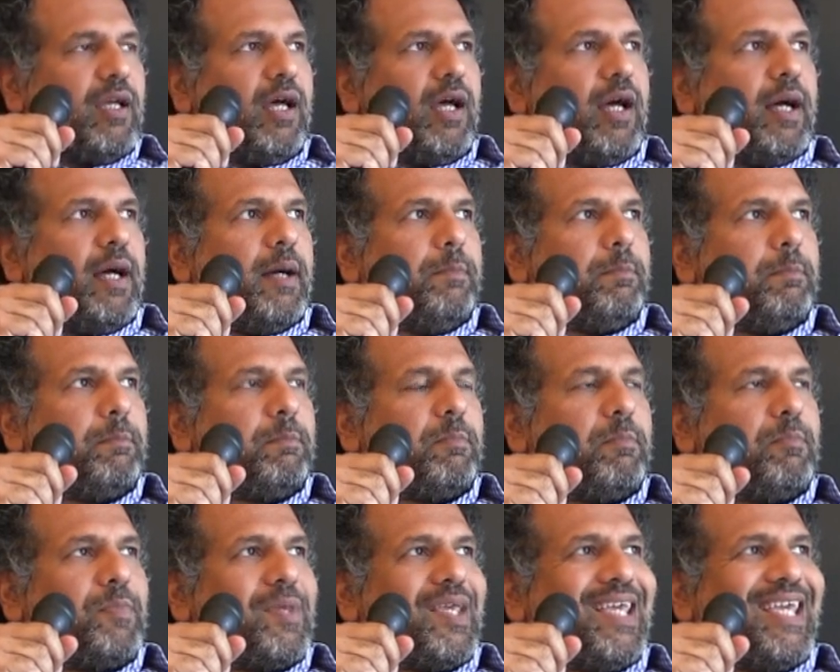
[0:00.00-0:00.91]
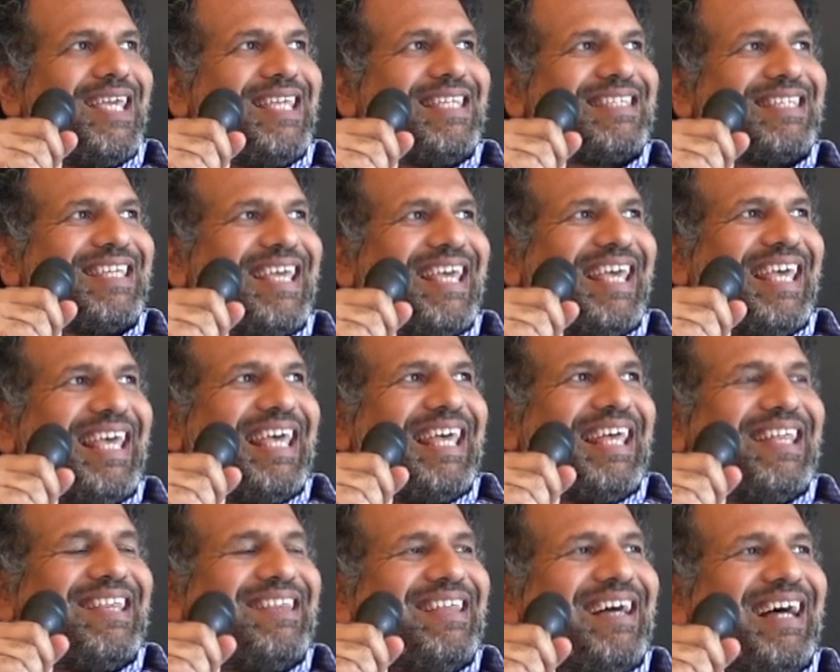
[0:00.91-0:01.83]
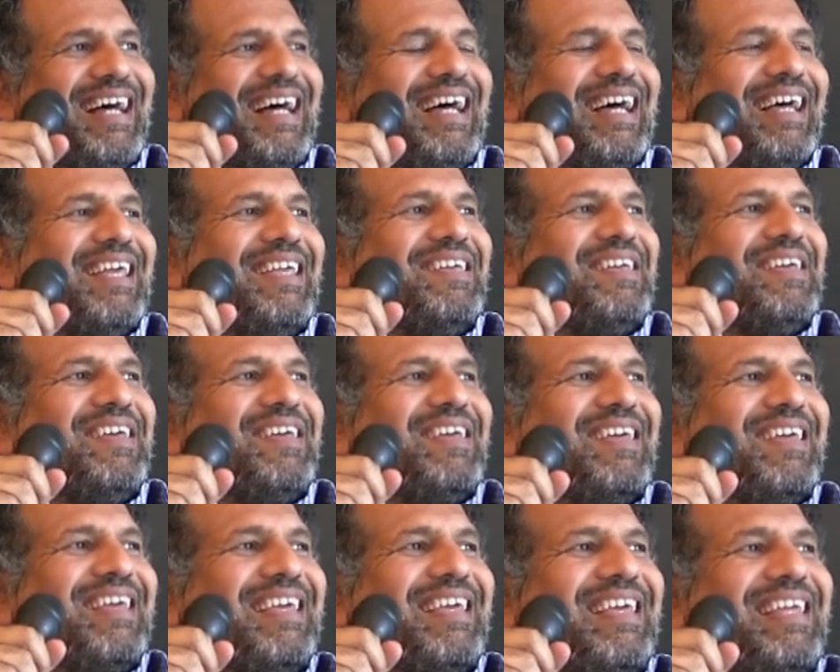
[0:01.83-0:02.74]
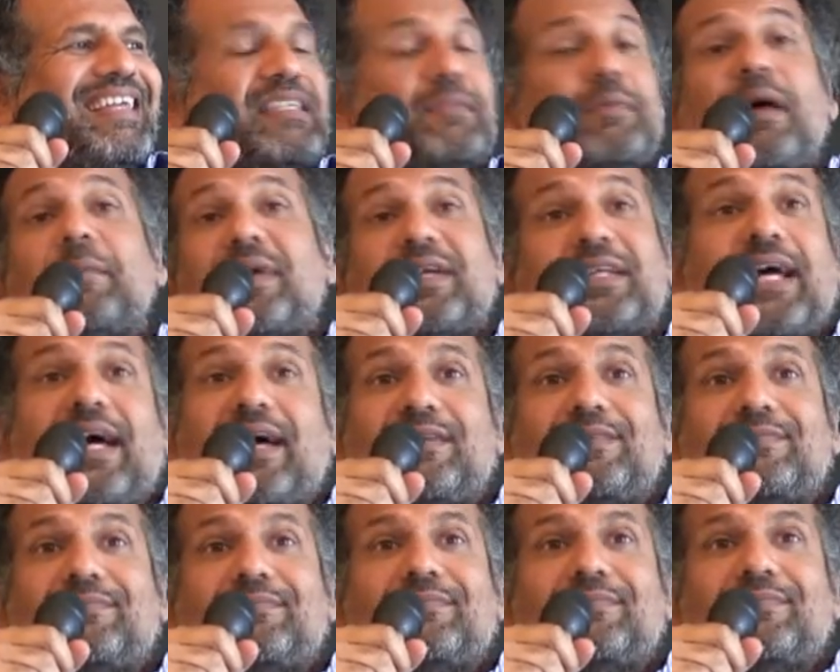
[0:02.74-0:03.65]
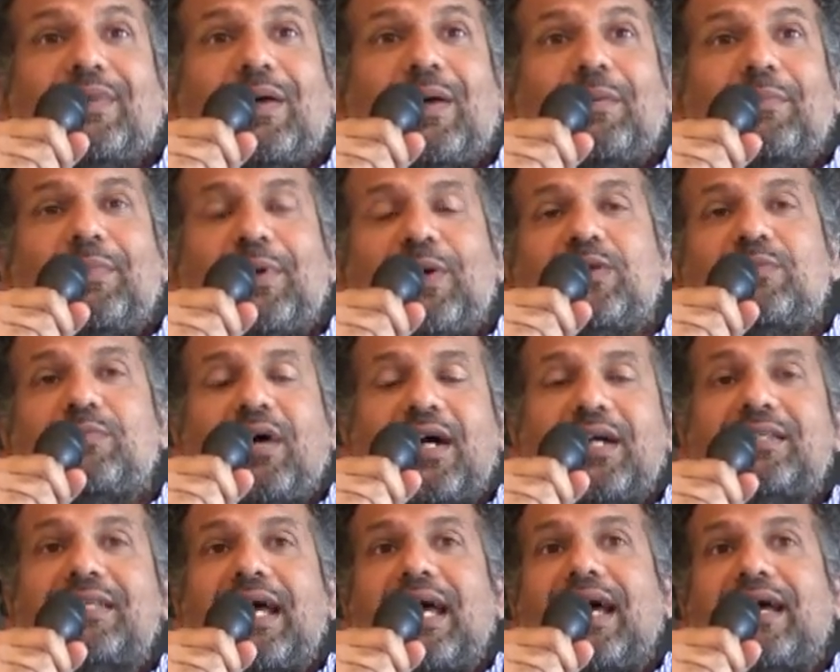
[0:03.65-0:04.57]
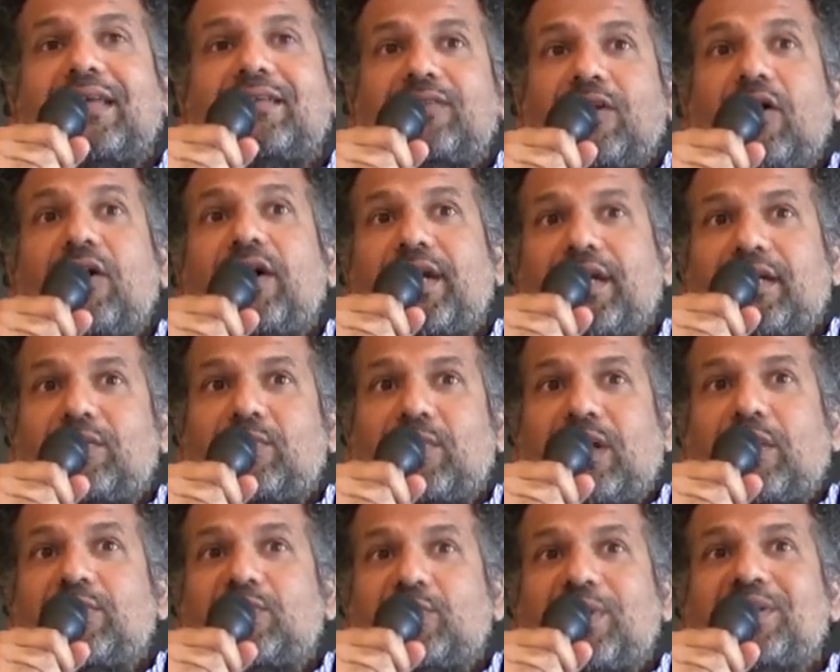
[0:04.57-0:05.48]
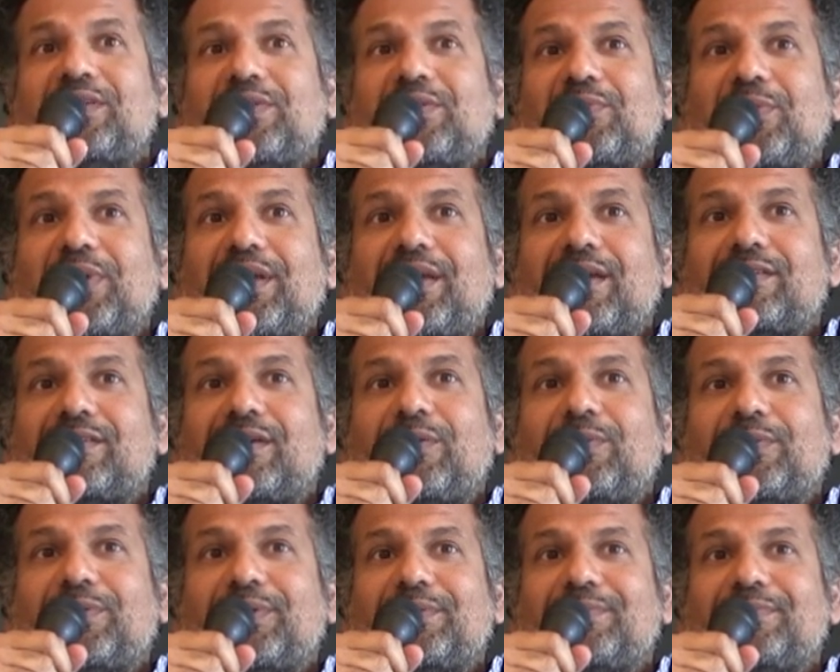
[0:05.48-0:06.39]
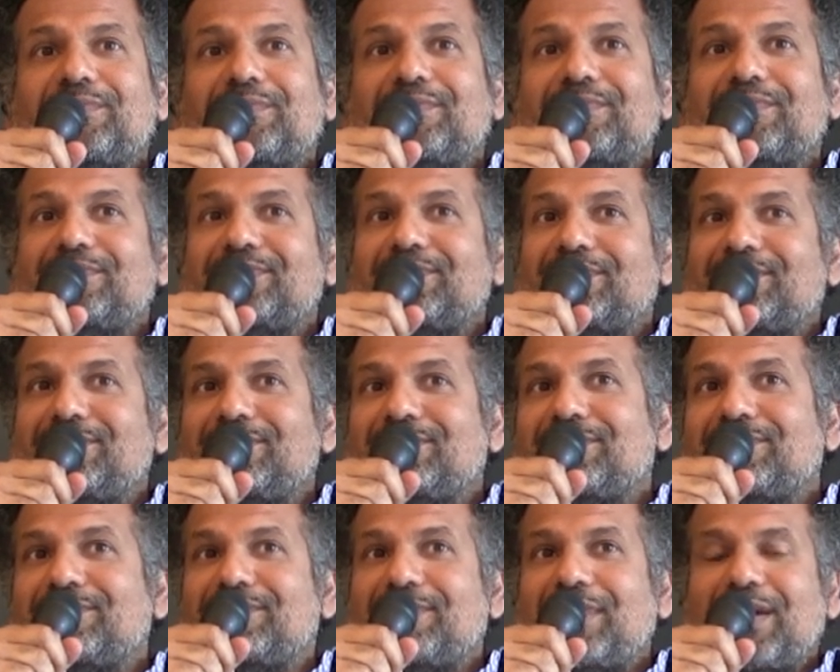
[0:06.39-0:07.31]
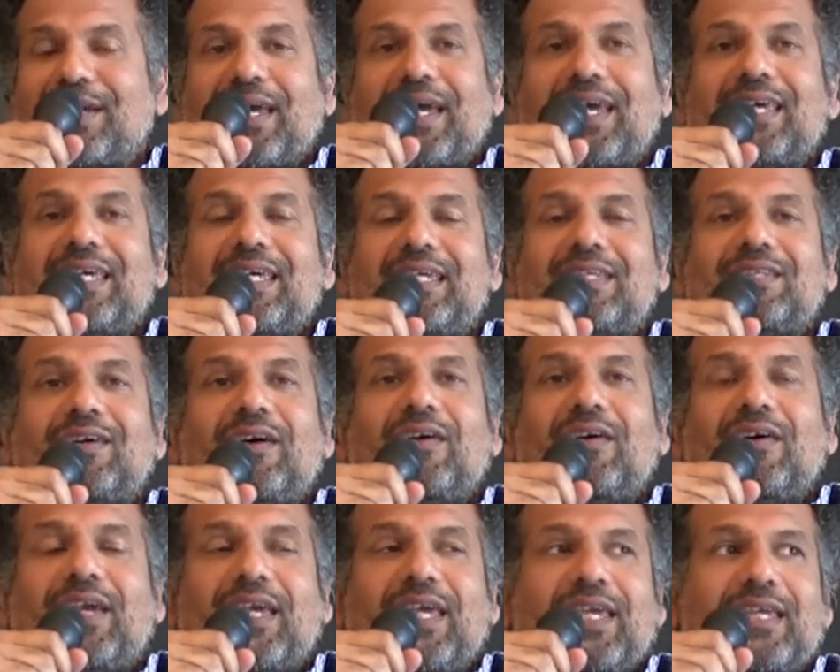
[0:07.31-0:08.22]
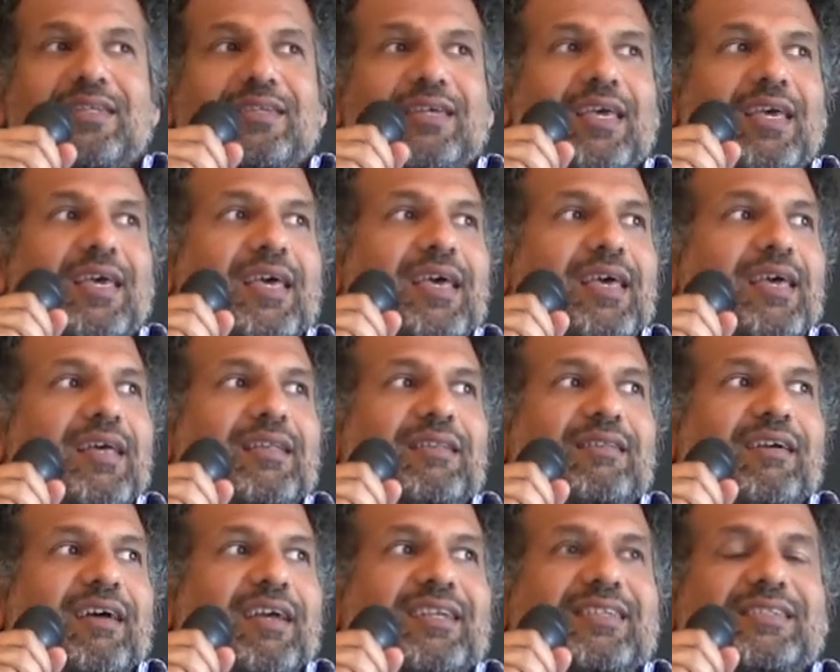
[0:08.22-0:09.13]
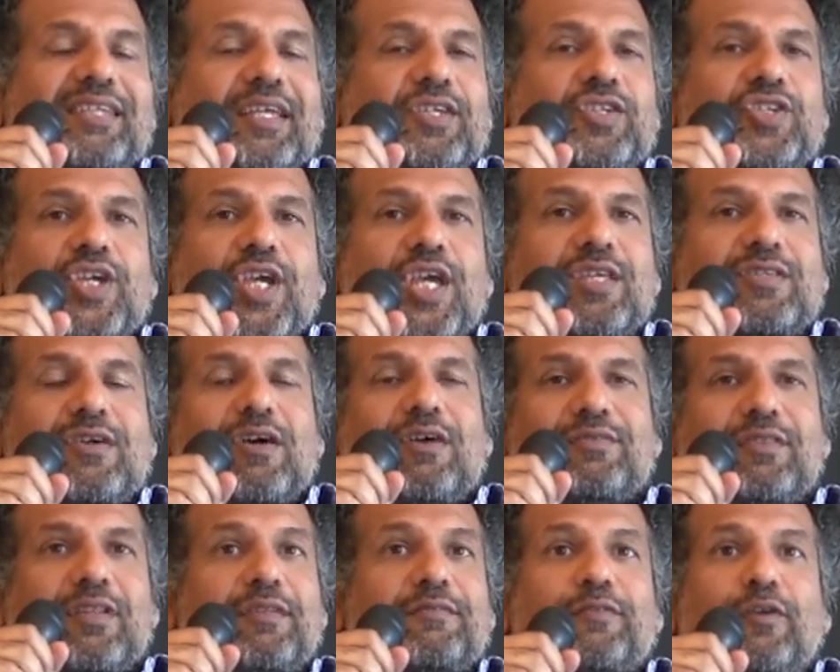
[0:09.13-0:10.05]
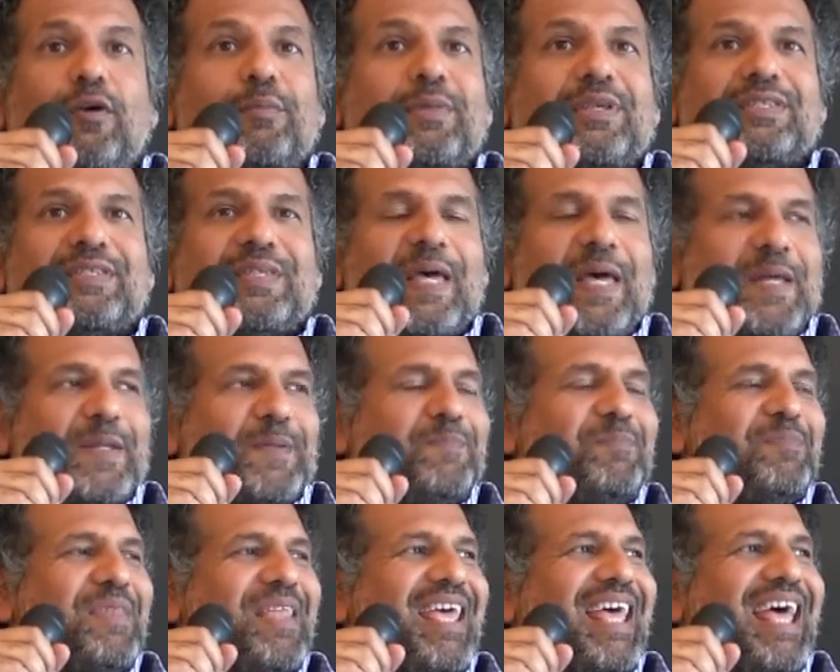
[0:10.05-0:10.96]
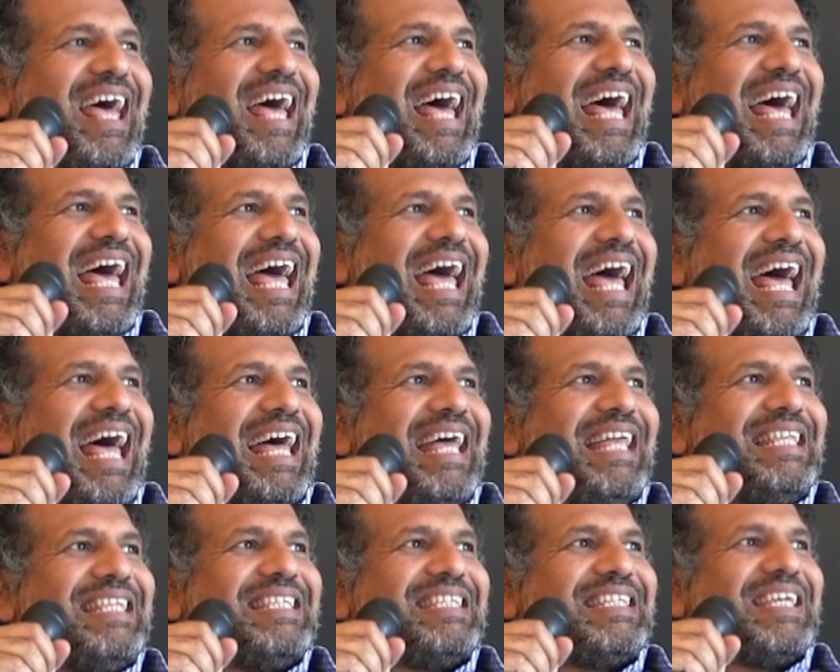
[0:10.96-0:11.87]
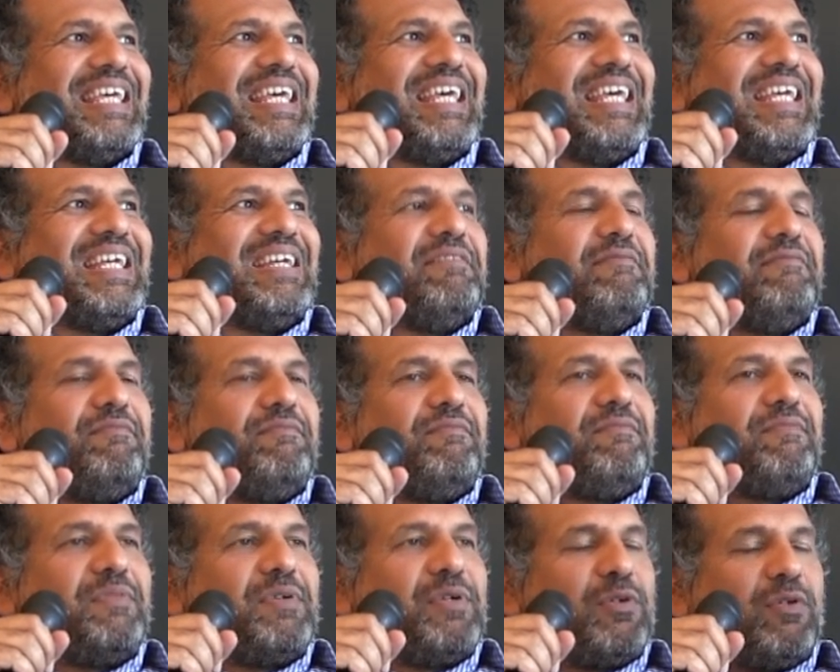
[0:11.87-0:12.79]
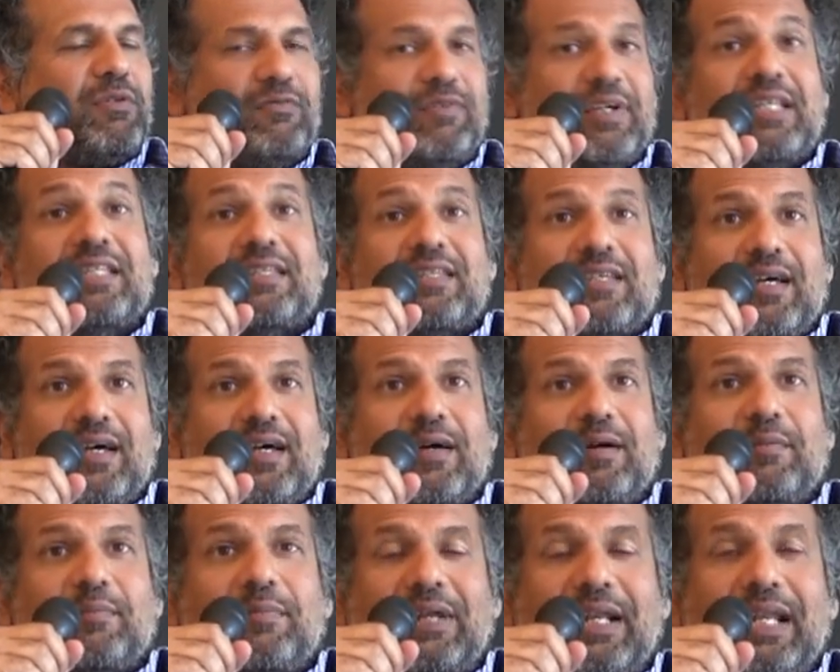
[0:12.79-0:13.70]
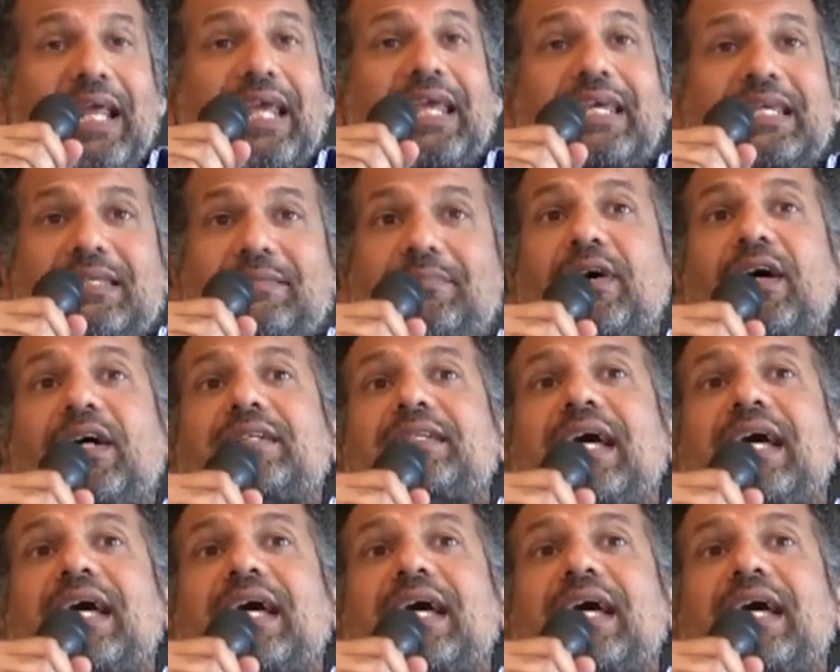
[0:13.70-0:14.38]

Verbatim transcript: um, is that it's about my dad mm. because my dad died when I was 23 years old. Oh. Okay, he died like six years after the film is set, and Kulvinder plays my